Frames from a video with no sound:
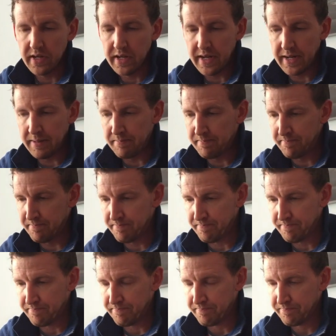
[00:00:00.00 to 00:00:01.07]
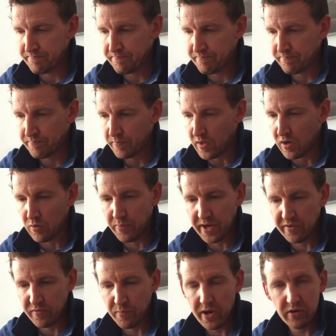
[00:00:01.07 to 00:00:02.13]
Um, I'll
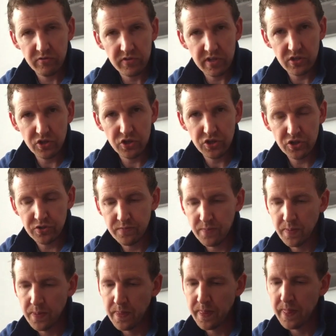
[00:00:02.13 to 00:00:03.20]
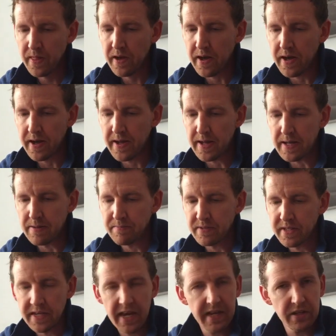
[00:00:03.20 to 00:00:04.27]
pay for postage. Um,
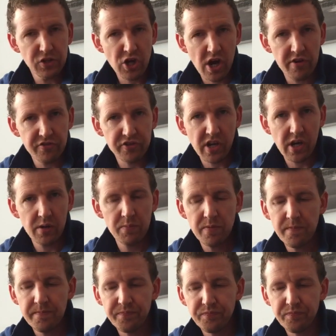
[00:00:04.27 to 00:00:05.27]
you're getting a gyroscope